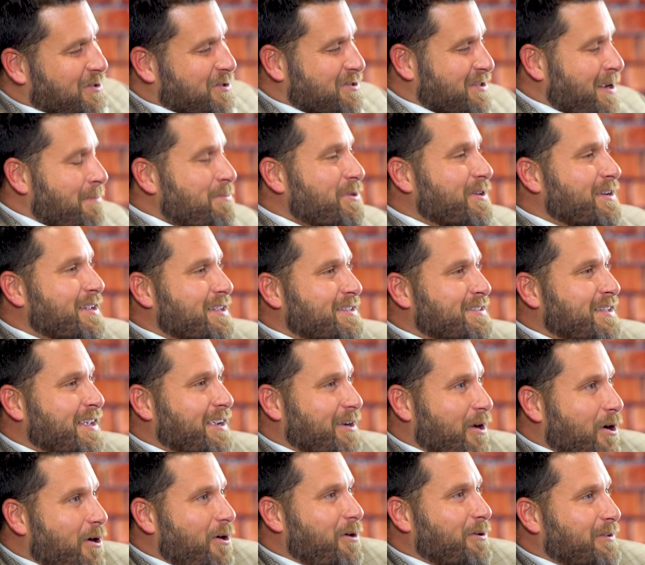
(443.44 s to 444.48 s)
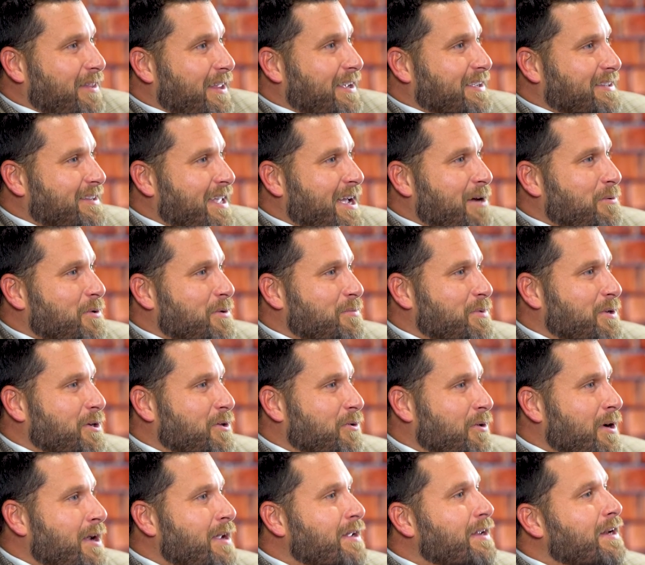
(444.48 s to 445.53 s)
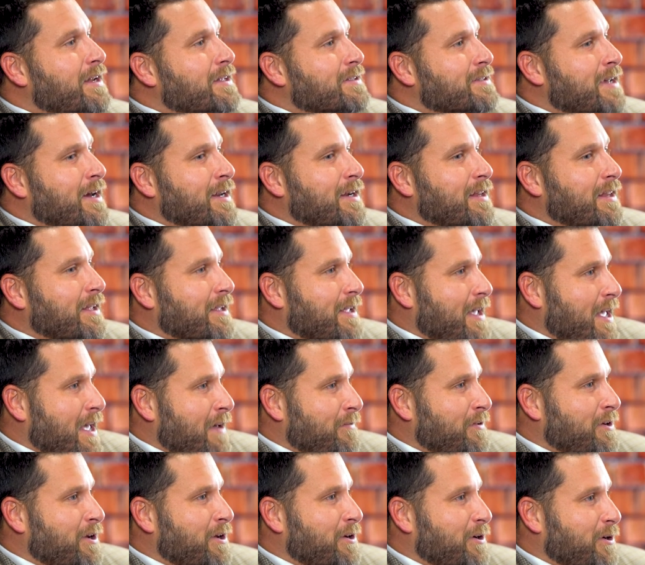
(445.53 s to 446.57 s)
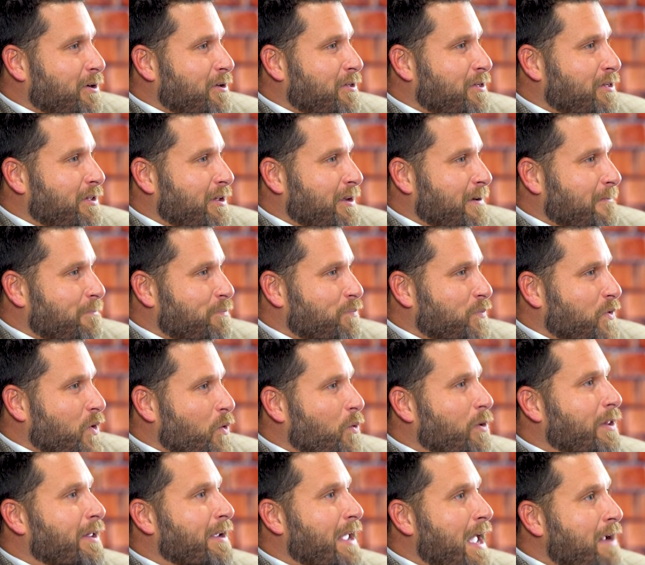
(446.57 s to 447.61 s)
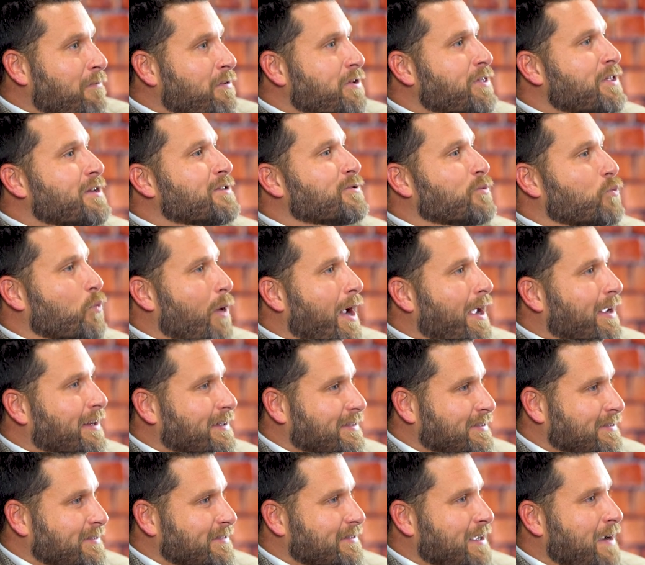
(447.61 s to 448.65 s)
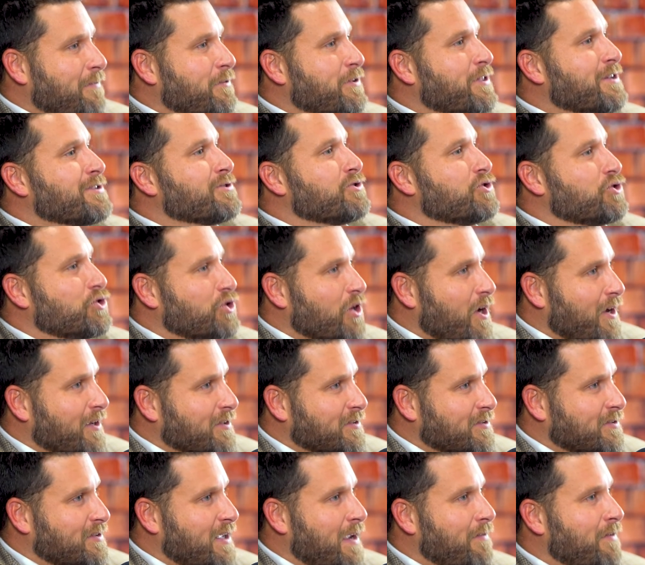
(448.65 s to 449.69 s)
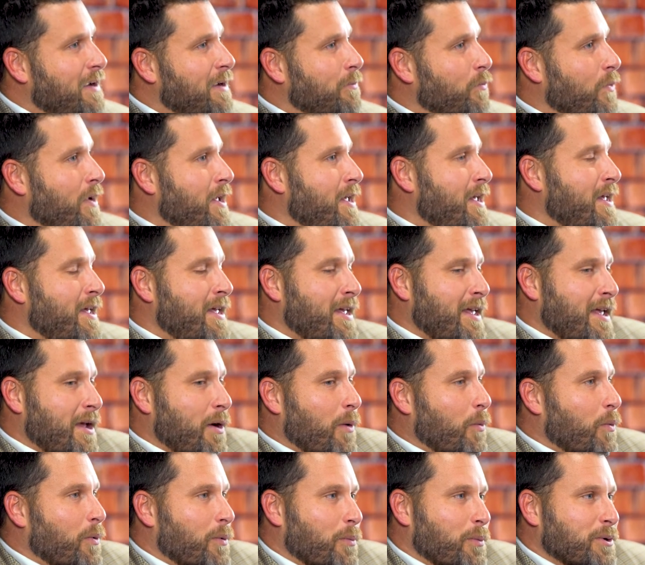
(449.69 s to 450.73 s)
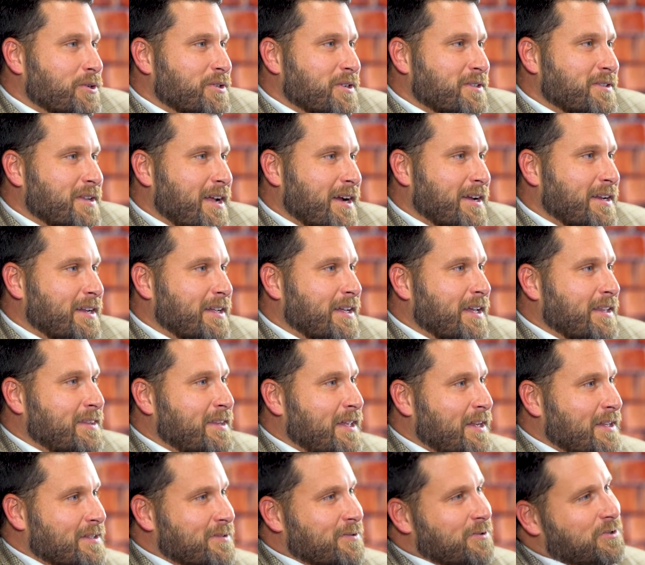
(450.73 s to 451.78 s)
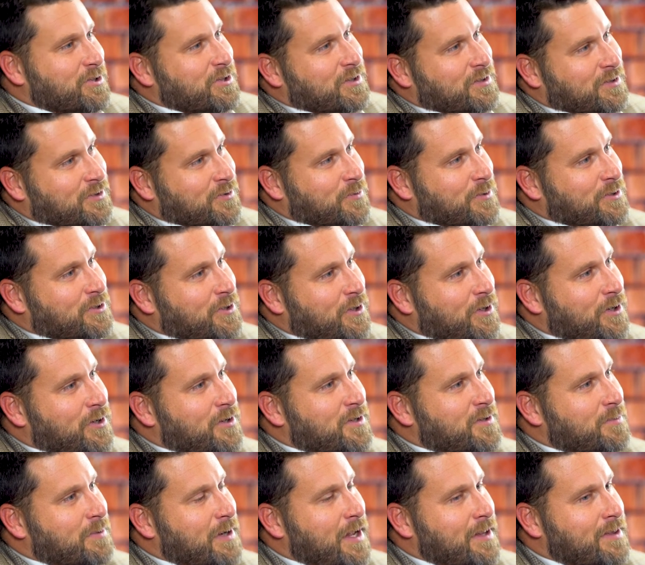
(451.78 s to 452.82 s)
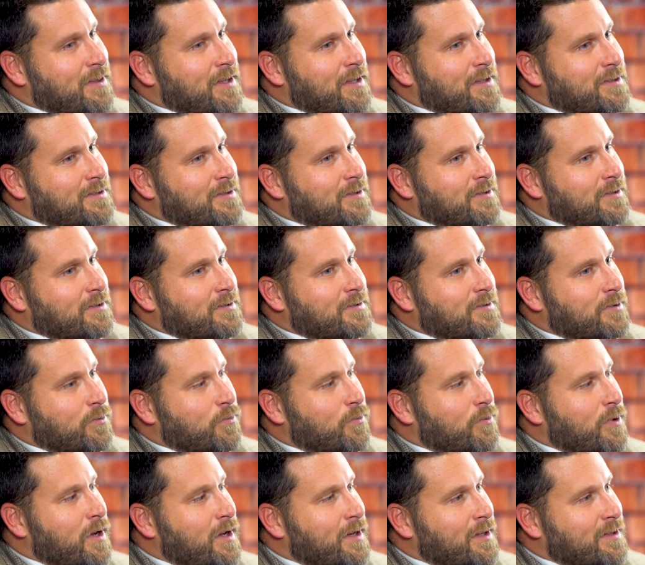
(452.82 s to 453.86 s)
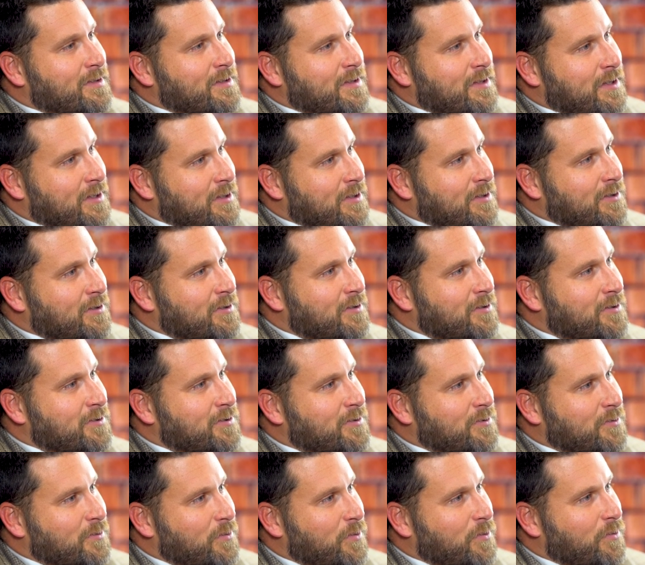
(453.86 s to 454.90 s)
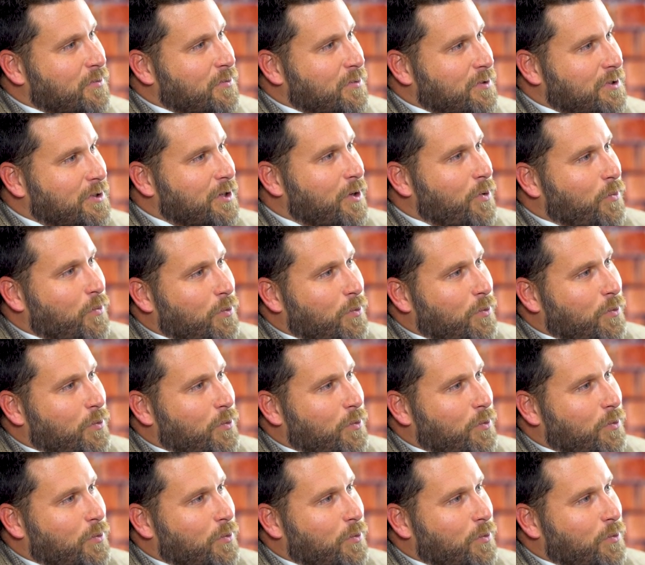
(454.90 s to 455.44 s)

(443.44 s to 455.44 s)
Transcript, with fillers: there's something that's like, oh, like that would be great. And it's kind of like a heaven on earth thing. Yeah. Where like everything's right. Everything's just. And we're just not going to get that until Jesus returns. But I think to run into the hills, you